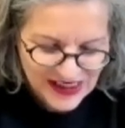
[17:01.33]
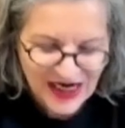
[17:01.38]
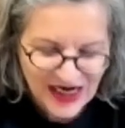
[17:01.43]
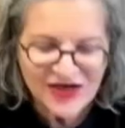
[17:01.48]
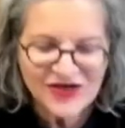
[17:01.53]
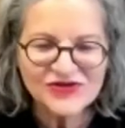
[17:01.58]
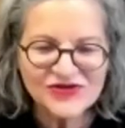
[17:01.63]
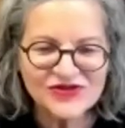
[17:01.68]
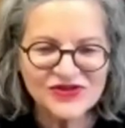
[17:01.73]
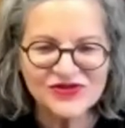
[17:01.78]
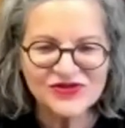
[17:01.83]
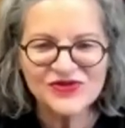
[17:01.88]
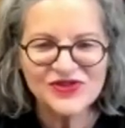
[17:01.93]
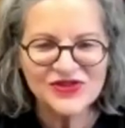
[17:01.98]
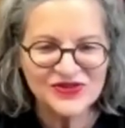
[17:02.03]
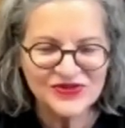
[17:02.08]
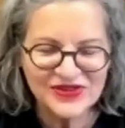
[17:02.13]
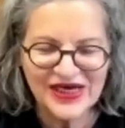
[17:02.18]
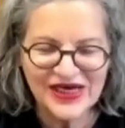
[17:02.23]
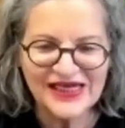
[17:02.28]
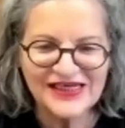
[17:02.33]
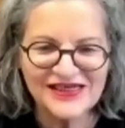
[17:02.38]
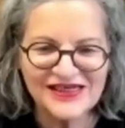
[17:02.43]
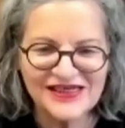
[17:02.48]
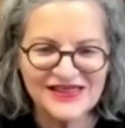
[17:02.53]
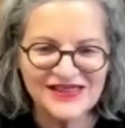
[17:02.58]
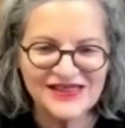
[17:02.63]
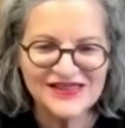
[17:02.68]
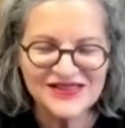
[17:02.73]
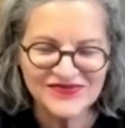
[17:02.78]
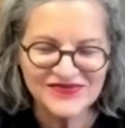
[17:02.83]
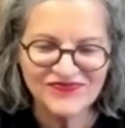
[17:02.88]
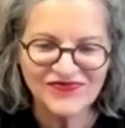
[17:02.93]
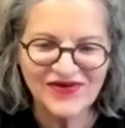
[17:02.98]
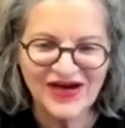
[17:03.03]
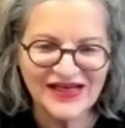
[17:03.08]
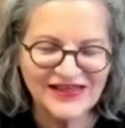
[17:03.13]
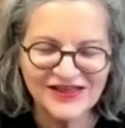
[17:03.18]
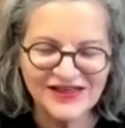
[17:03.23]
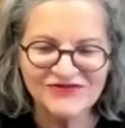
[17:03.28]
how do you get these
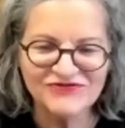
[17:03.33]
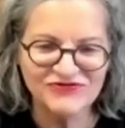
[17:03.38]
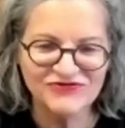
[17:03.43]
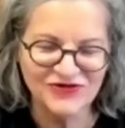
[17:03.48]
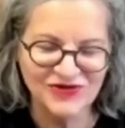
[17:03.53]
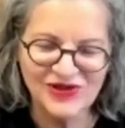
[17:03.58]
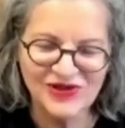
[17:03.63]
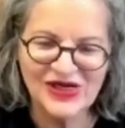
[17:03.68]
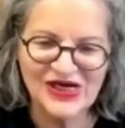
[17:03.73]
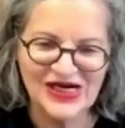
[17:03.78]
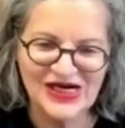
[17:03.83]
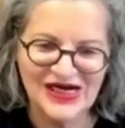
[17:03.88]
wonderful